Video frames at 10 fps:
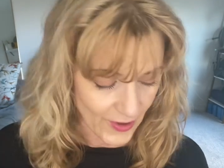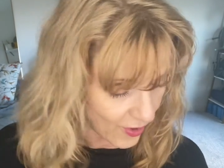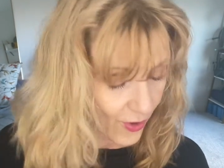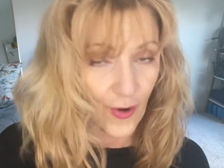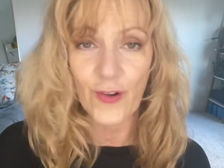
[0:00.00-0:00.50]

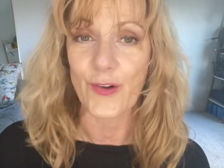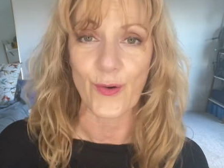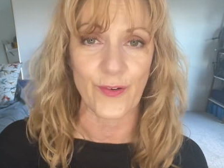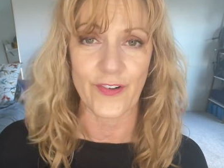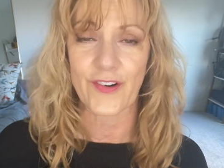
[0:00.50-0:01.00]
all
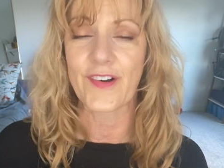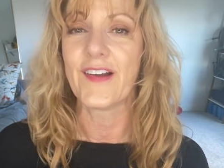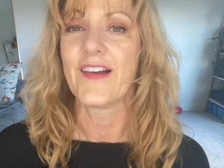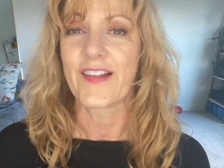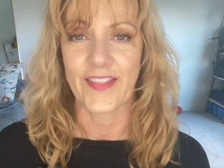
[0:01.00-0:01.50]
over
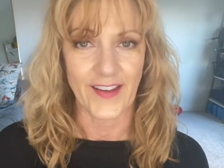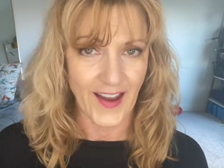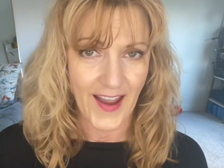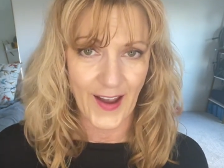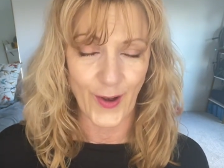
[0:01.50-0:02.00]
the
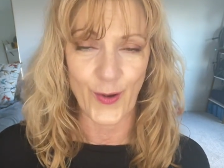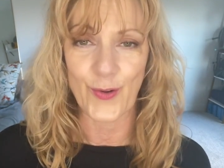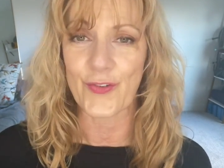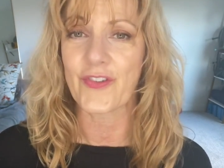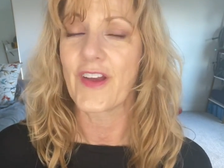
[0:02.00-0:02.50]

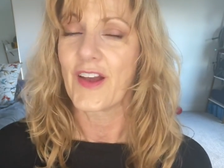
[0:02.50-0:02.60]
house.